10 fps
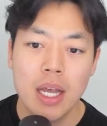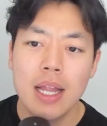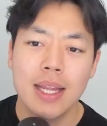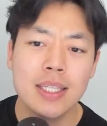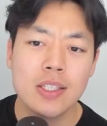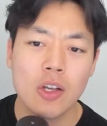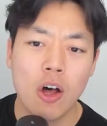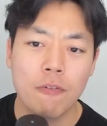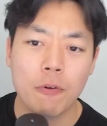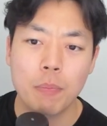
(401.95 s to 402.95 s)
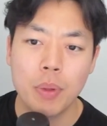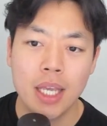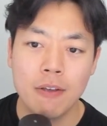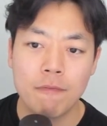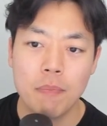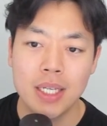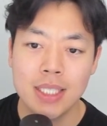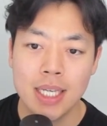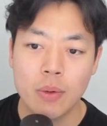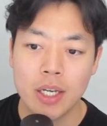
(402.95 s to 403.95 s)
Let's solve for b from
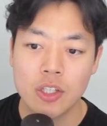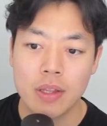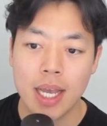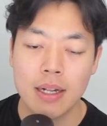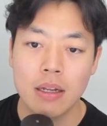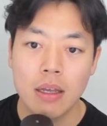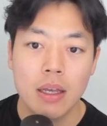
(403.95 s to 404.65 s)
this equation then.